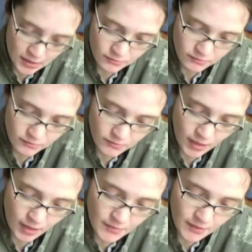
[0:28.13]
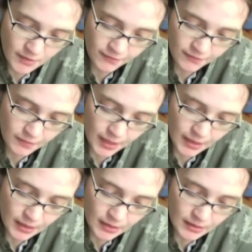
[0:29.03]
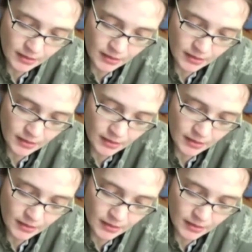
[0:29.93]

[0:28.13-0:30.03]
to be a filmmaker.